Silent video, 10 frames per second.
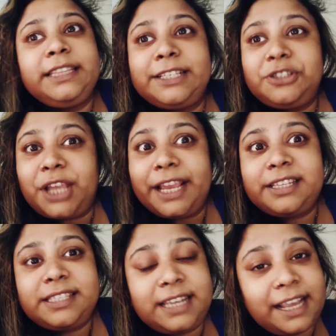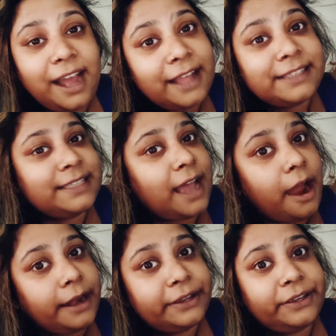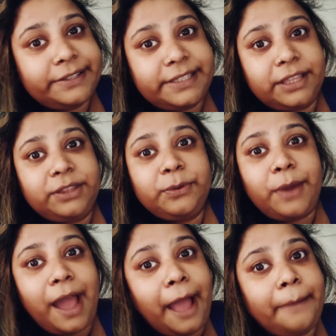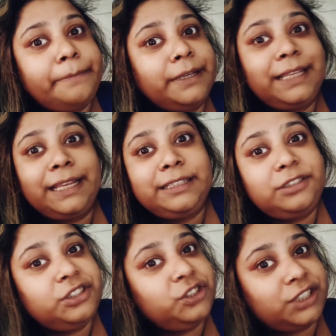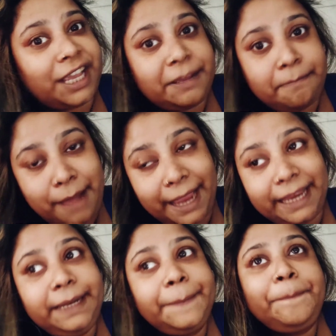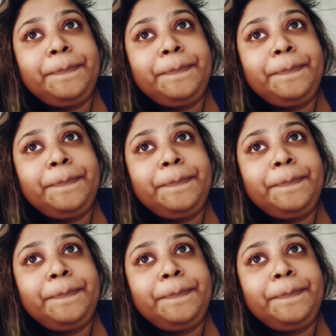they checked Srikant's Aarogya Setu app, but they didn't check mine